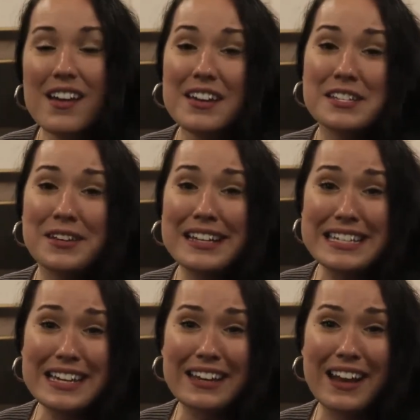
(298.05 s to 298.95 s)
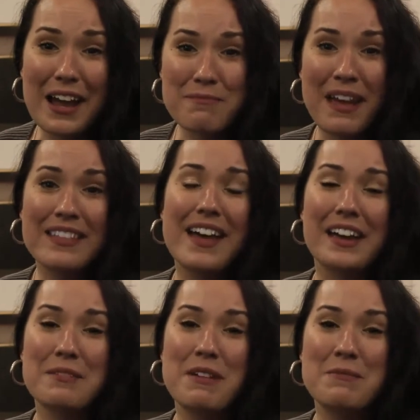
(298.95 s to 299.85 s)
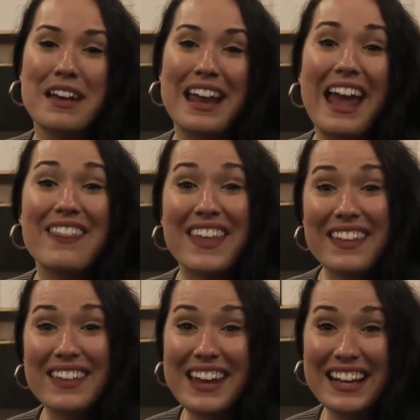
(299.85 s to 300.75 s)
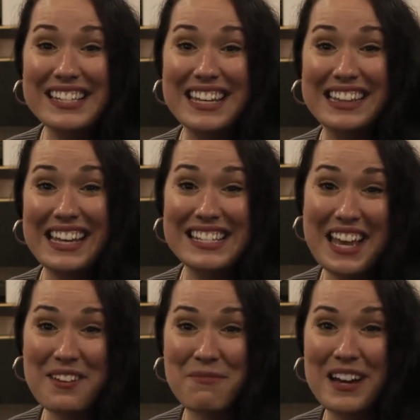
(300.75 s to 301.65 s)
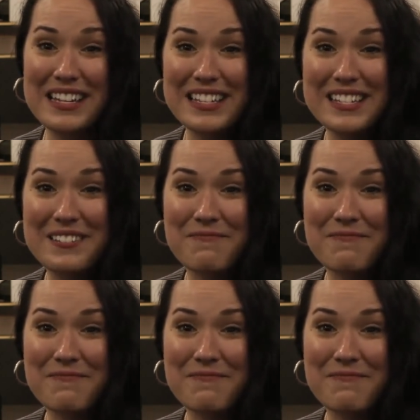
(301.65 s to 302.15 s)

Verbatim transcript: So I did. I made that commitment. And then the next thing they said was,